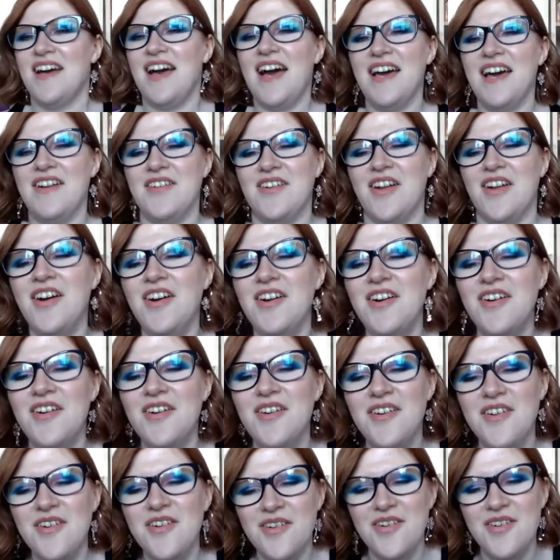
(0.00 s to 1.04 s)
I don't know.
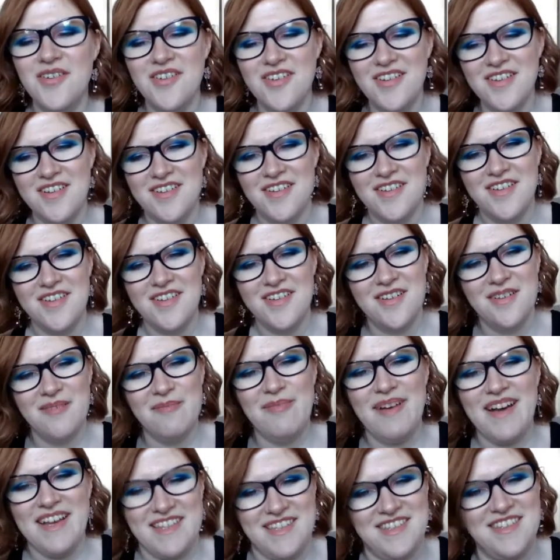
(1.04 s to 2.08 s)

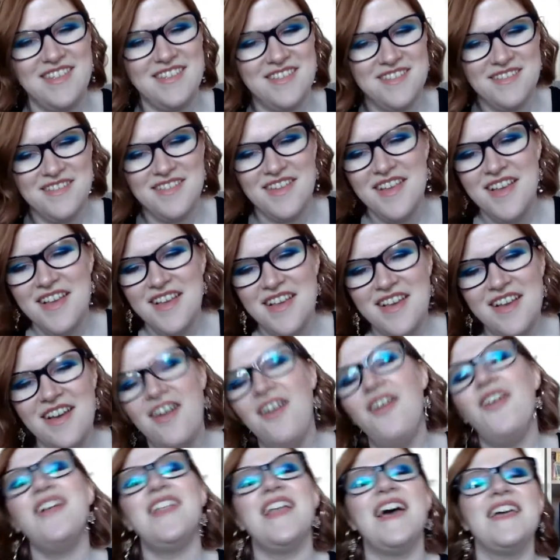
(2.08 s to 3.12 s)
But
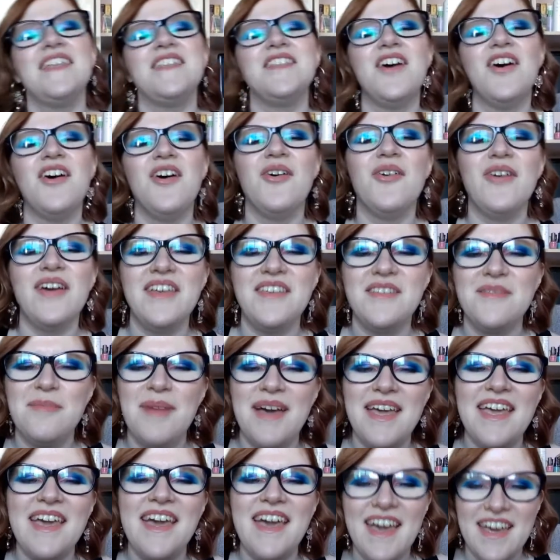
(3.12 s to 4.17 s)
all I know is
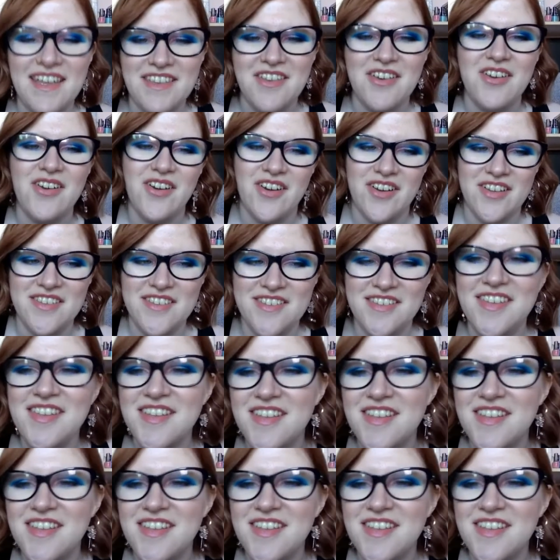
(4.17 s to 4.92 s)
my head hurts.